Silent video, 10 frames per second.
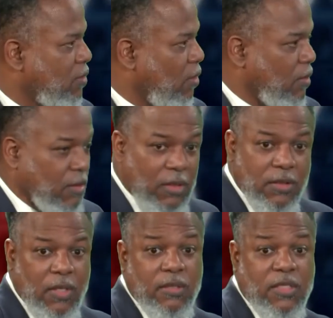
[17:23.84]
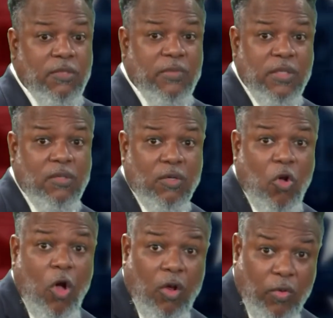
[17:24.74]
I have not been. Excuse me. He's going to
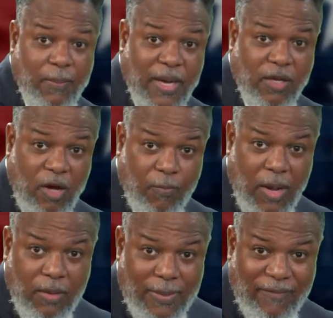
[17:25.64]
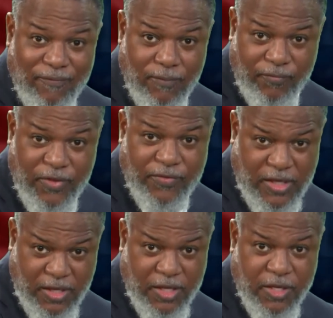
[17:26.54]
go all the way back, y'all. Probably about
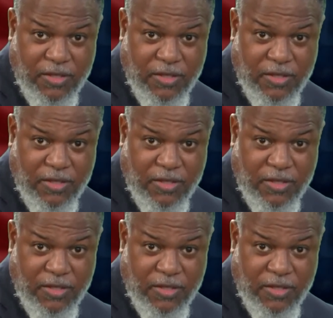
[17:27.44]
15 years.